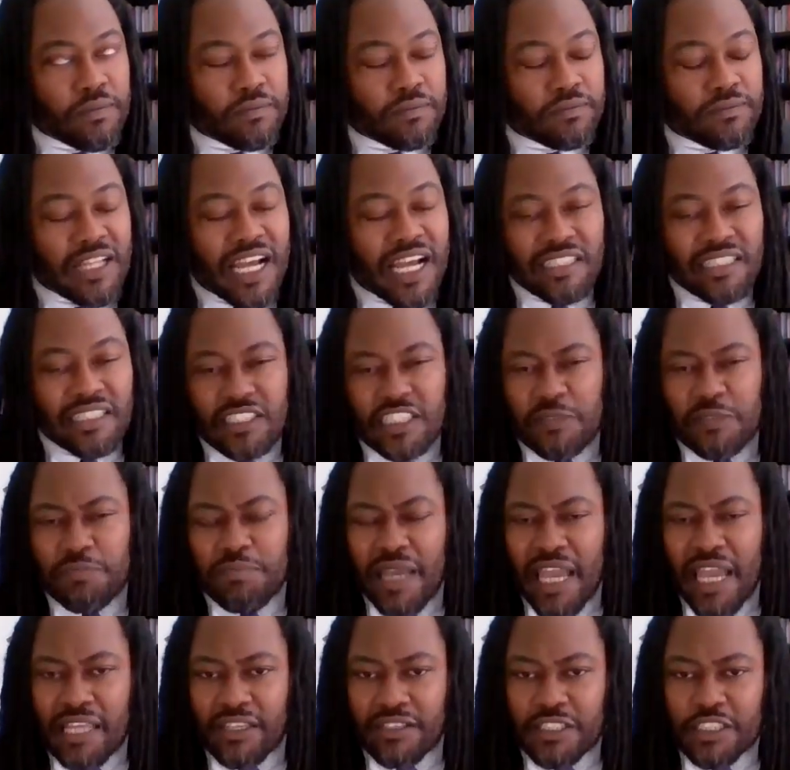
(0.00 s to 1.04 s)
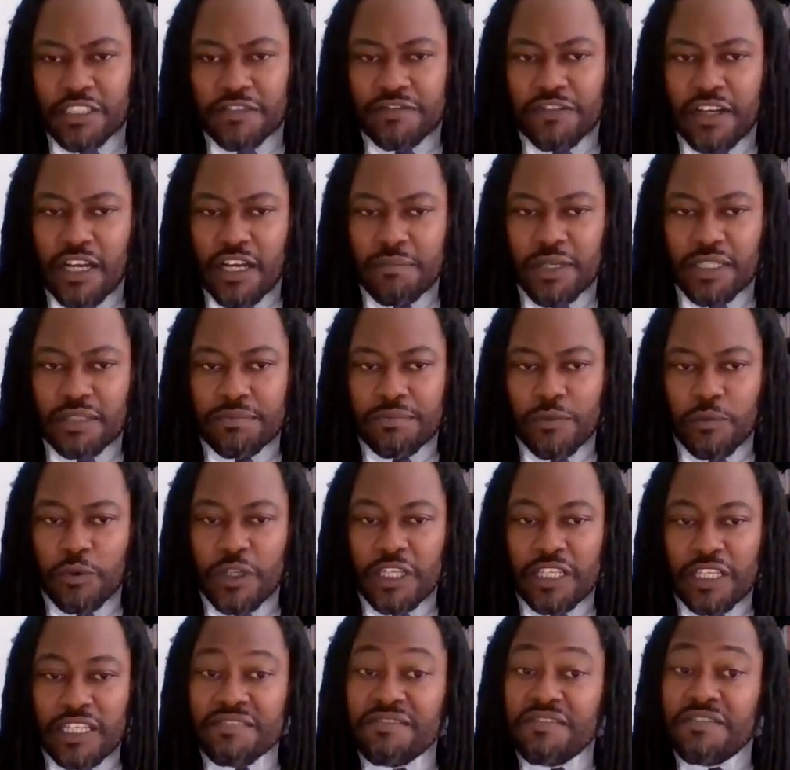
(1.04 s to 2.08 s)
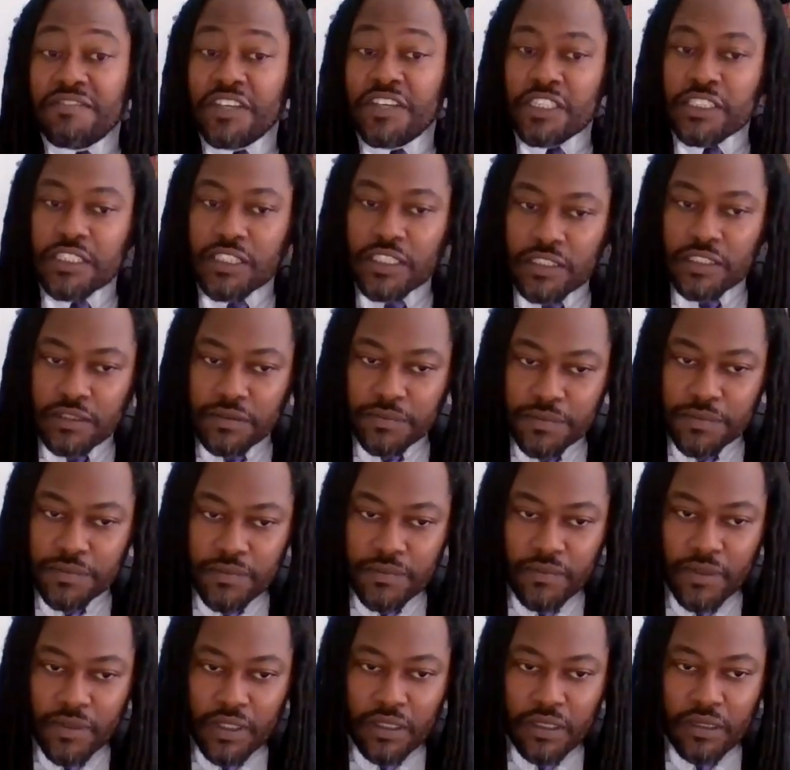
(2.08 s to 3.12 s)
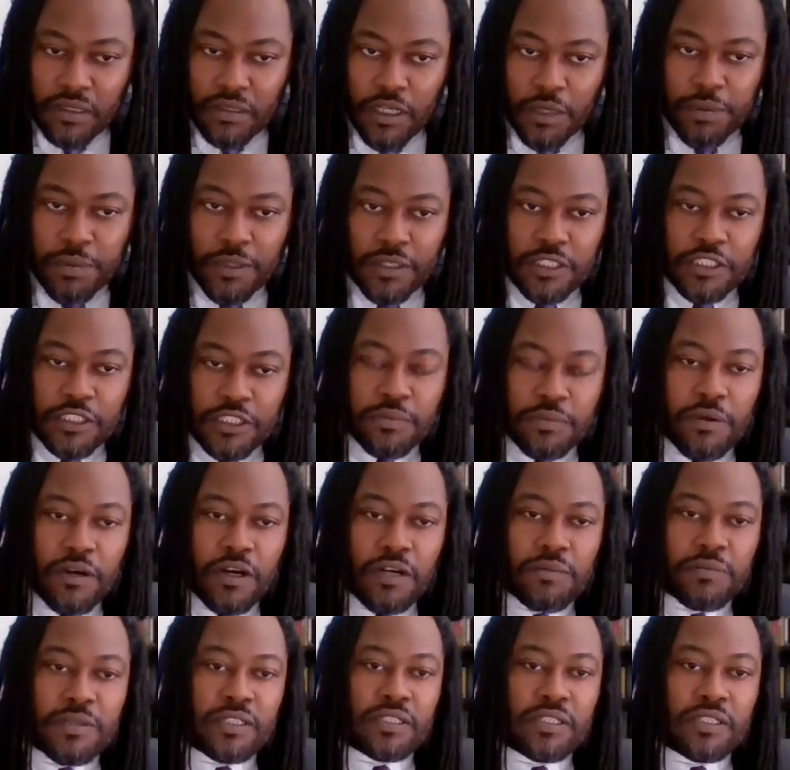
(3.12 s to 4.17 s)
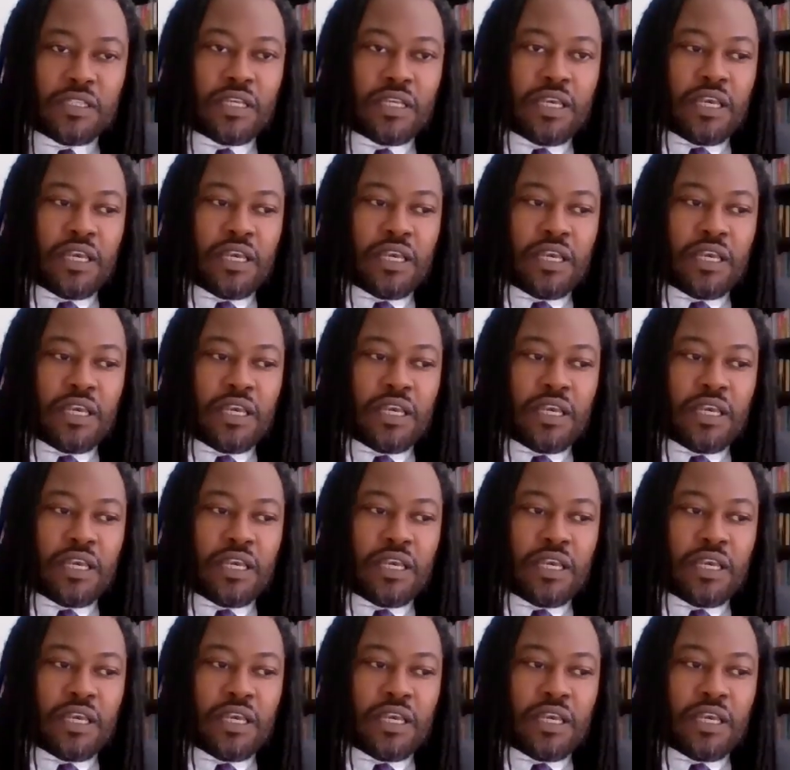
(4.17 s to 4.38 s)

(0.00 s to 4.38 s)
not disband or disfund, but re-envision their police department.